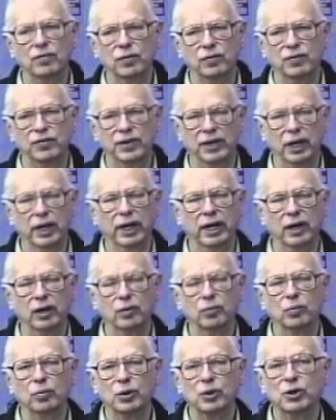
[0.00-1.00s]

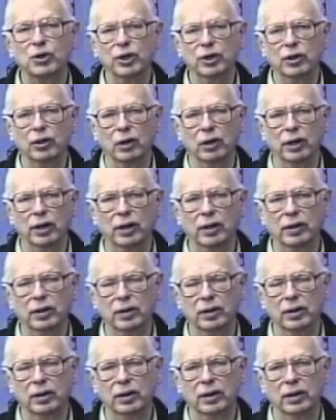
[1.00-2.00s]
filling particularly
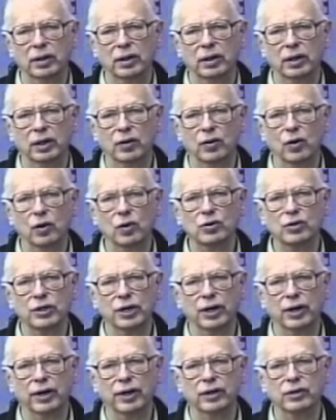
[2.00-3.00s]
in those
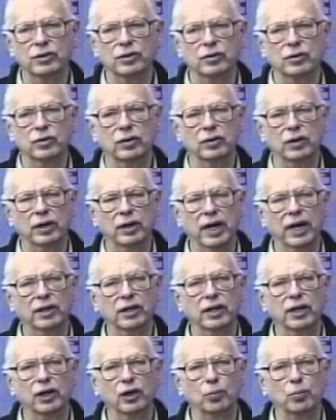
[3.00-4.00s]
areas, they had
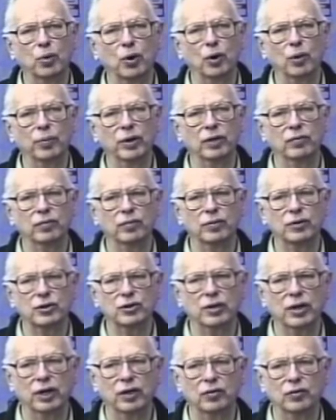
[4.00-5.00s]
to get a permit from the
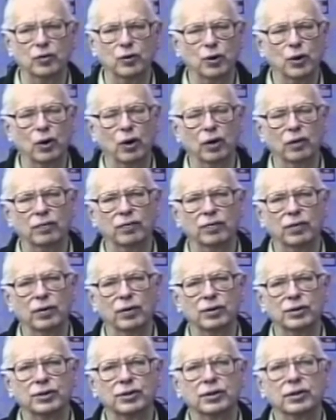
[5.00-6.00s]
state of New York
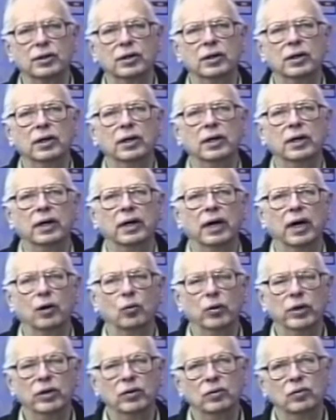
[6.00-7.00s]
first.
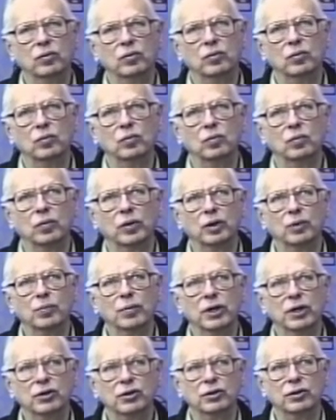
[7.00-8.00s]
And we
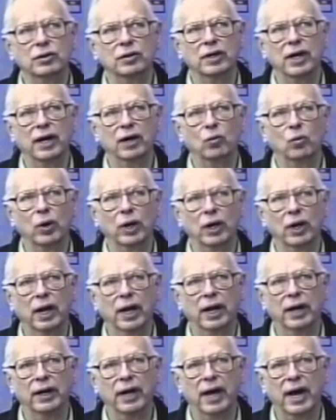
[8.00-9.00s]
administered that
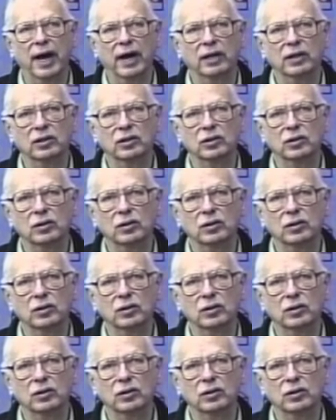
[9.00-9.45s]
Wetland Act